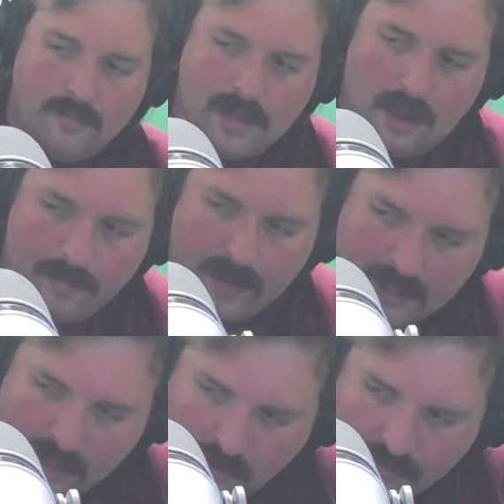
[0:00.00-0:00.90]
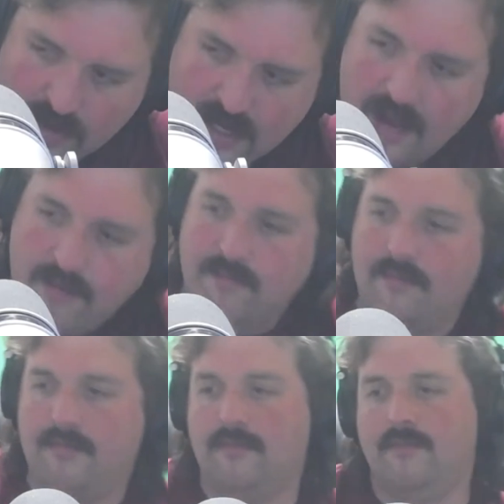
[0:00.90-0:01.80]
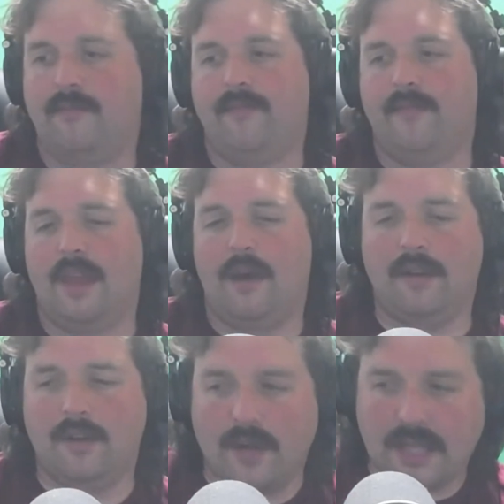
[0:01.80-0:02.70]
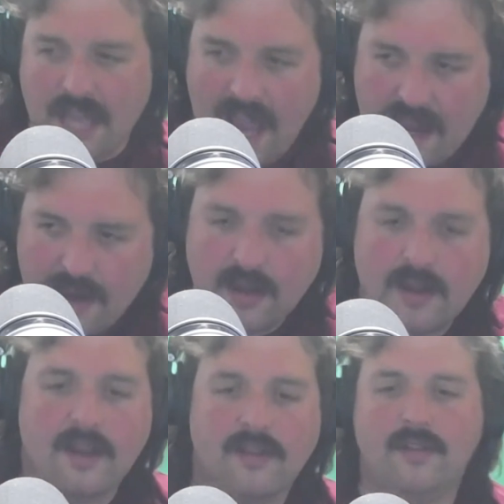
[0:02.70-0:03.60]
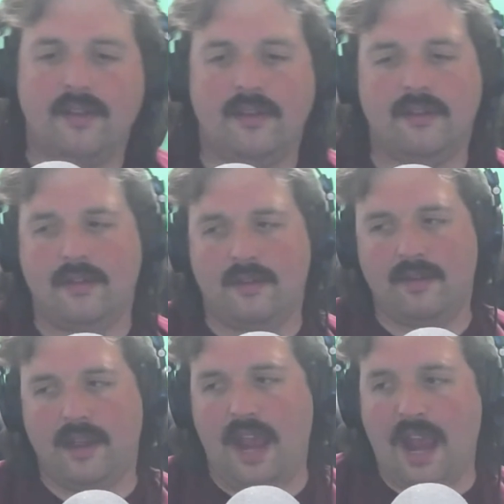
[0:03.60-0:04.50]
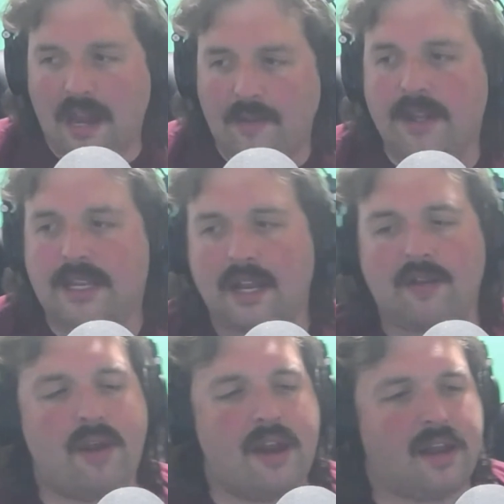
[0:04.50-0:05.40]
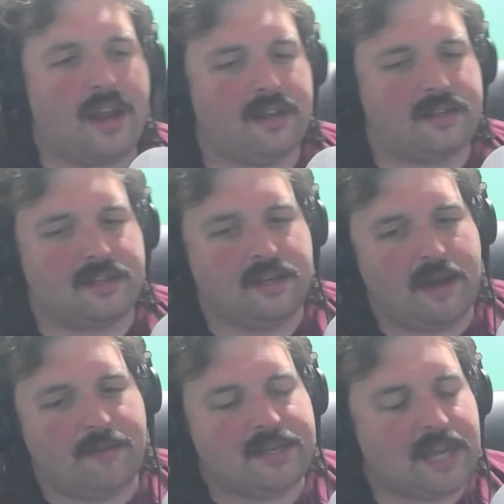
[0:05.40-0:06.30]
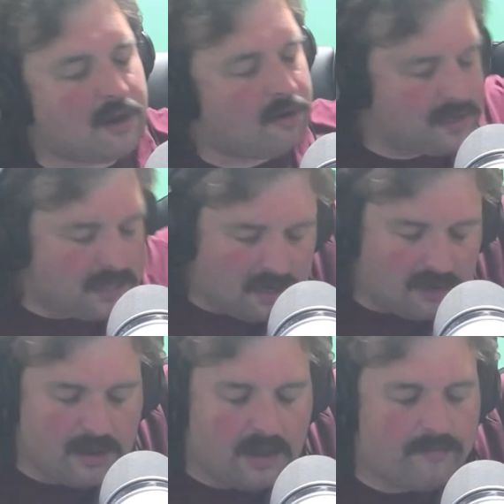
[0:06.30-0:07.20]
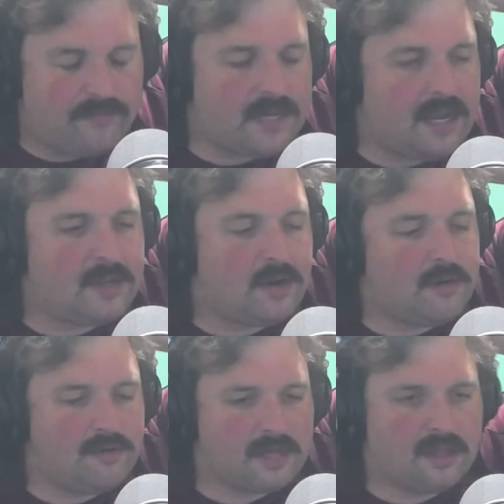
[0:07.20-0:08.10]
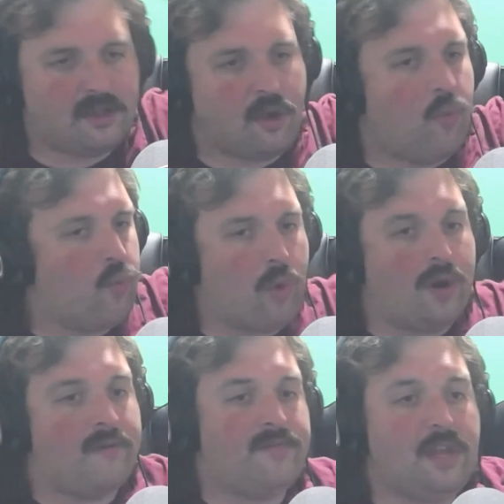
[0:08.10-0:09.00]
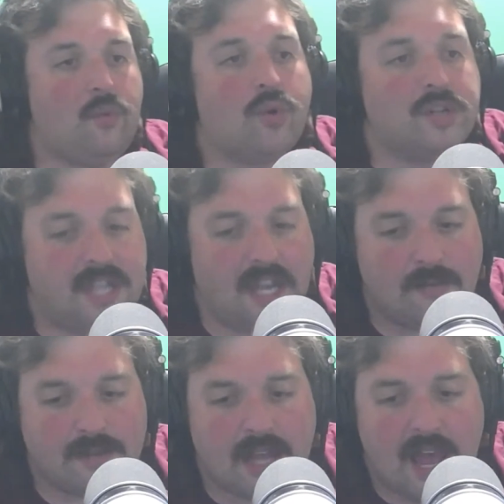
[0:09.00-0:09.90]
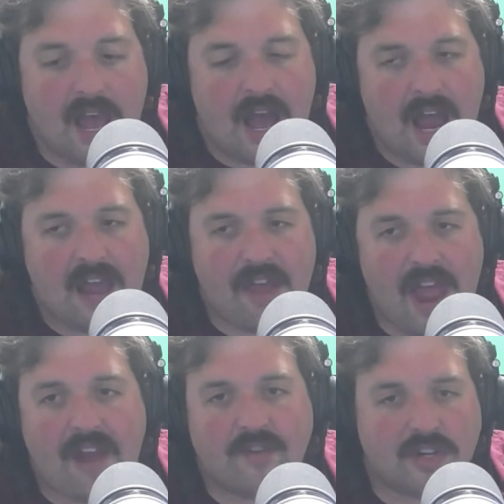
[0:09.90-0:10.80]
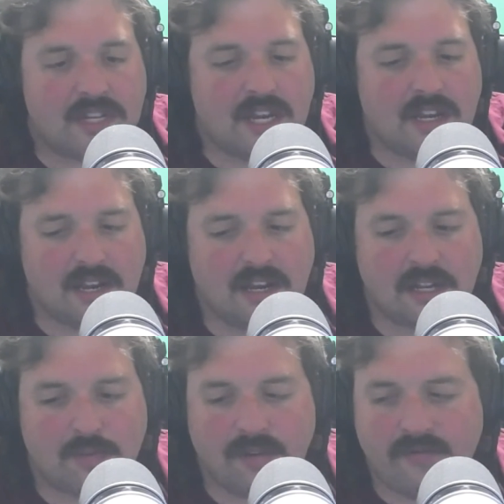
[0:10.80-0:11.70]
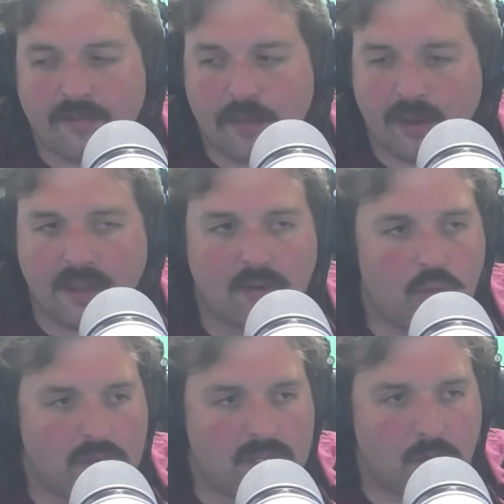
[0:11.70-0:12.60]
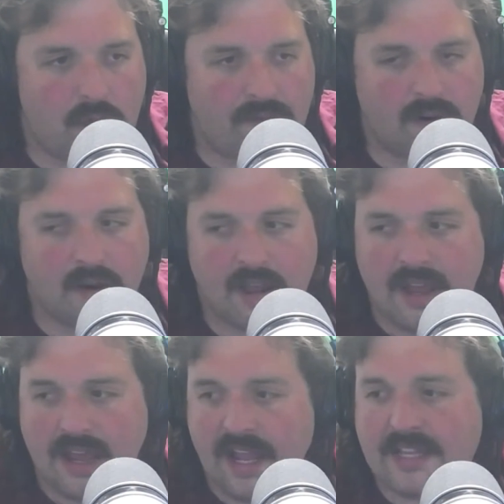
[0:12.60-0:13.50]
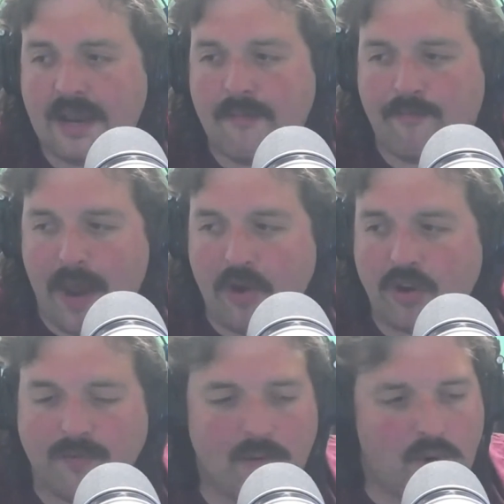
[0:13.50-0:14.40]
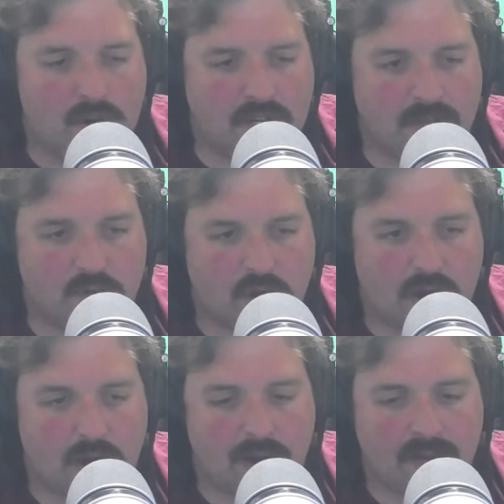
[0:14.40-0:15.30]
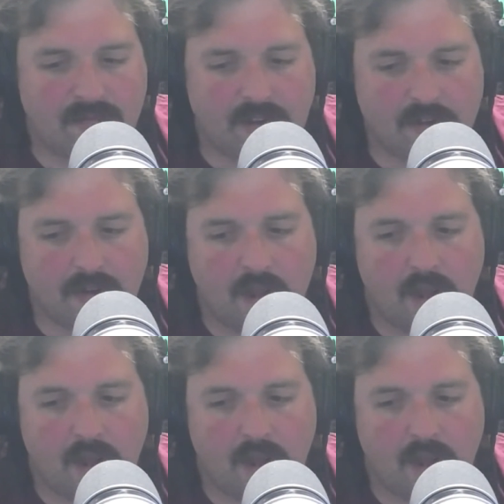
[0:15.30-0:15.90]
I'm going to hit the over again. I'm going to do it again. And I'm going to take Renegades. I'm going to take Arlington here. San Antonio is like one of the worst teams I have ever seen in any spring football league whatsoever. It's an embarrassment watching them trot out on the field